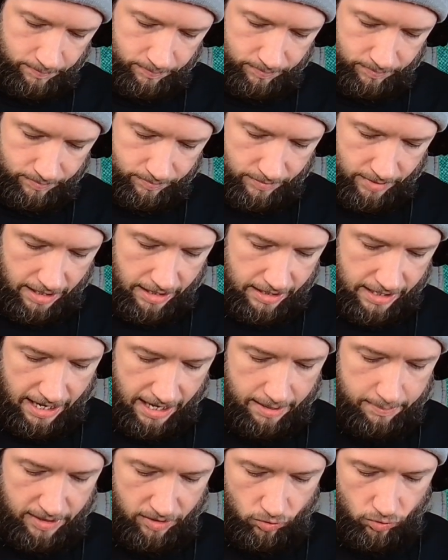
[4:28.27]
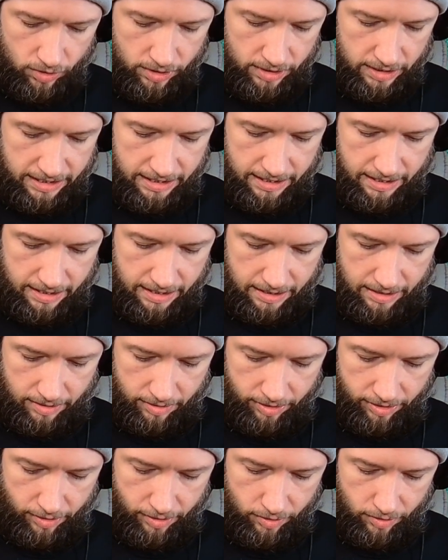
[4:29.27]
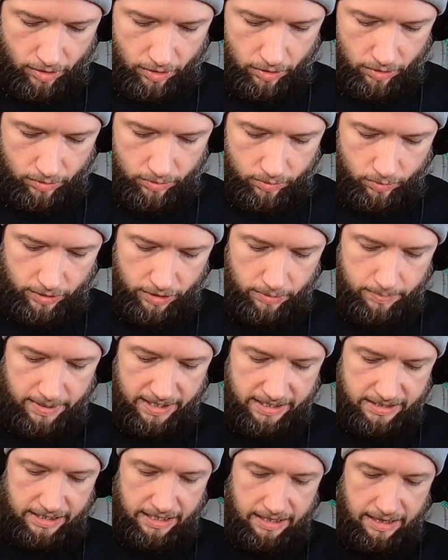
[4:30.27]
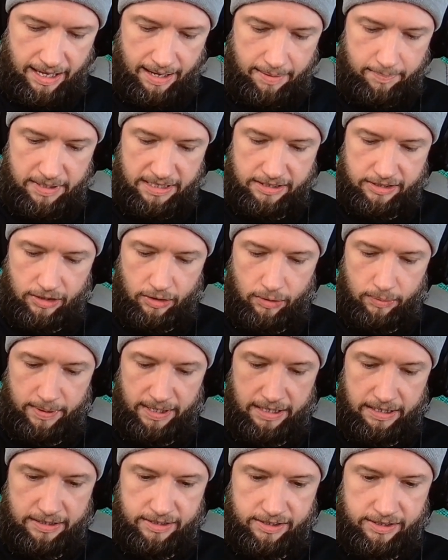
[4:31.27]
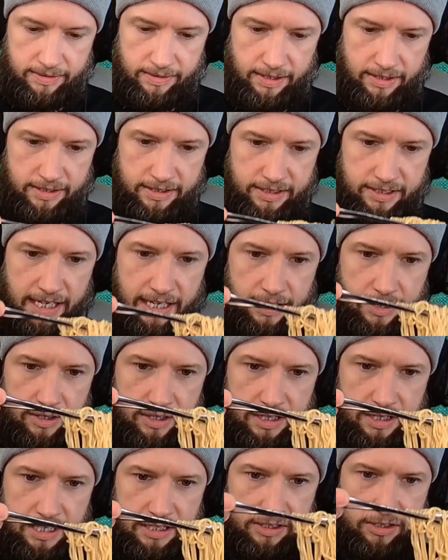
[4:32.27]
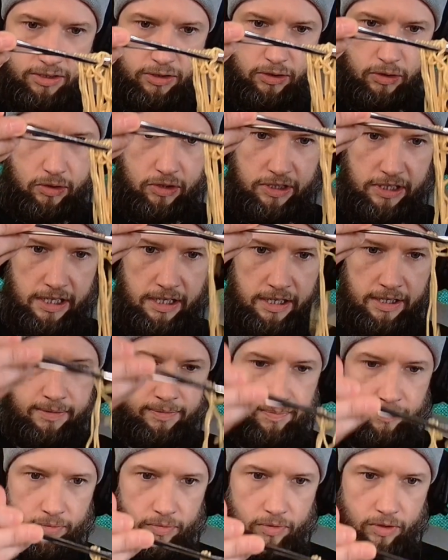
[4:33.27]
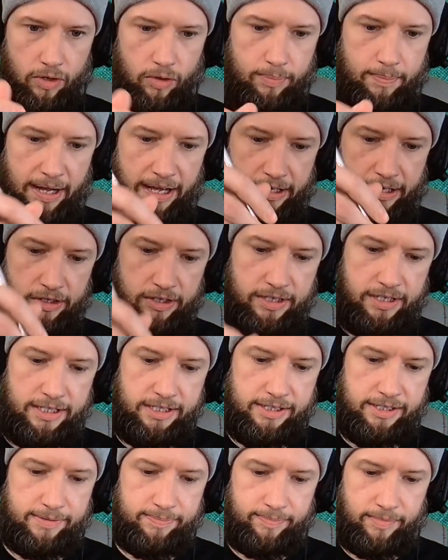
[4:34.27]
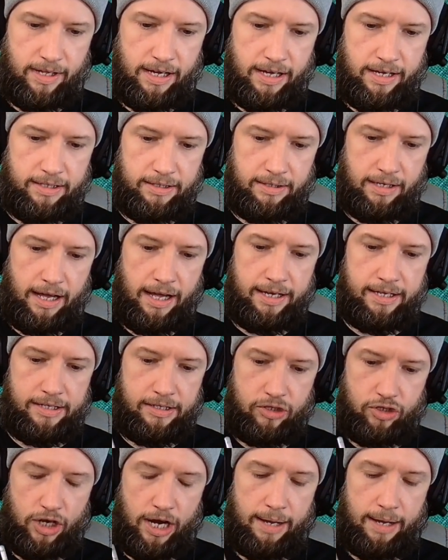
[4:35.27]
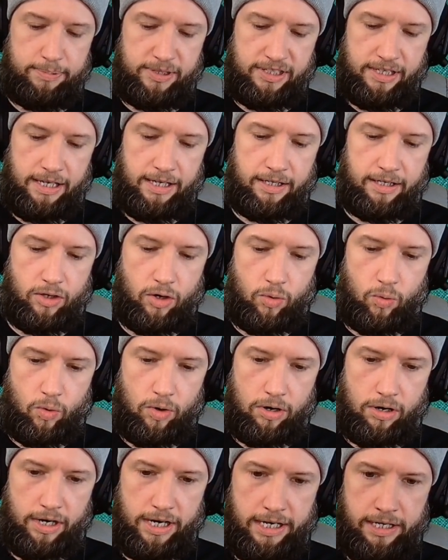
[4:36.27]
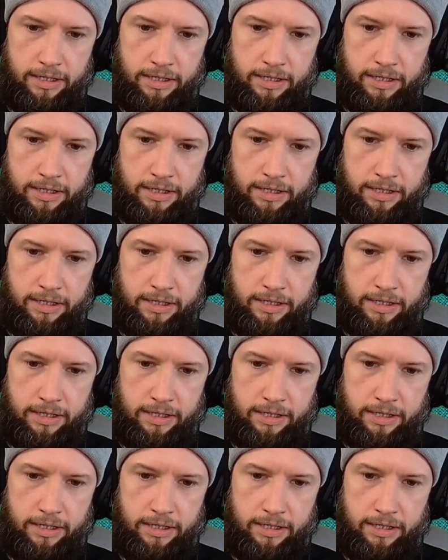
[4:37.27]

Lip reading: Yeah, you gotta be really thorough when you're mixing in that miso paste. Now let's take a look at these noodles, huh? Oh my goodness. I can chopstick, don't worry.